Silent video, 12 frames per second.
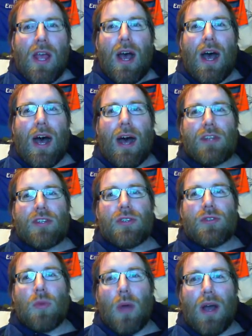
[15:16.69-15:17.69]
Uh,
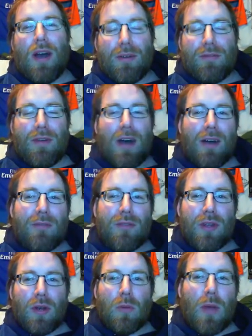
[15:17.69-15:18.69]
twelve of
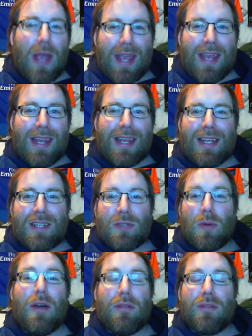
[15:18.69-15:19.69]
their away,
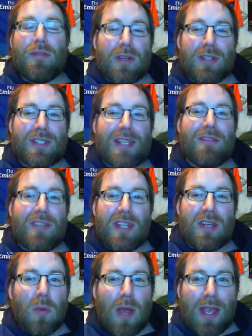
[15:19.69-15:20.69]
twelve of their
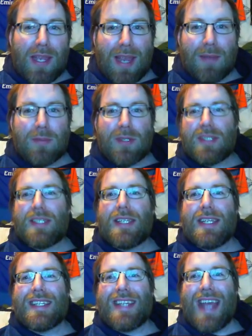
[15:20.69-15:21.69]
seventeen away games this
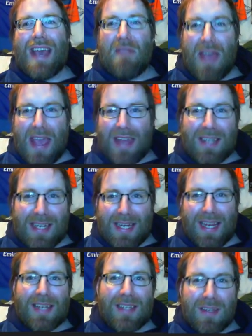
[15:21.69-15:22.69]
season have ended
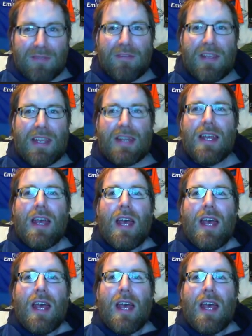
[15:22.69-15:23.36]
in defeat.